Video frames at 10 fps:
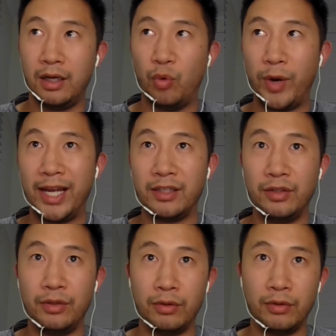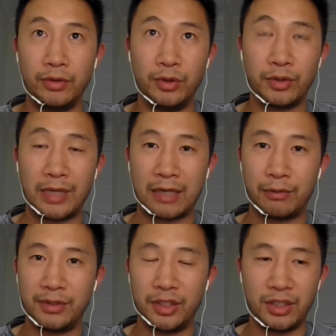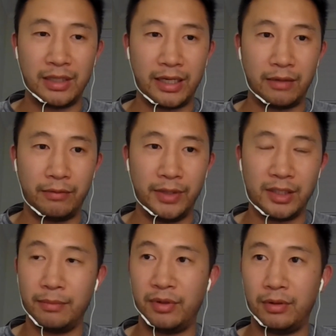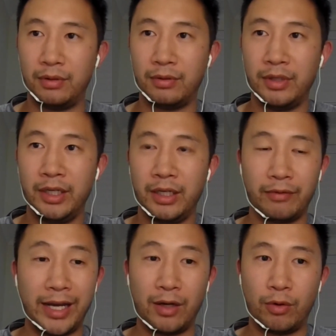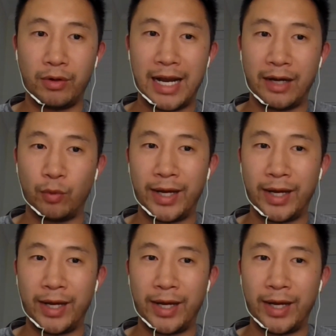a way to do user acquisition at a reasonable rate or at a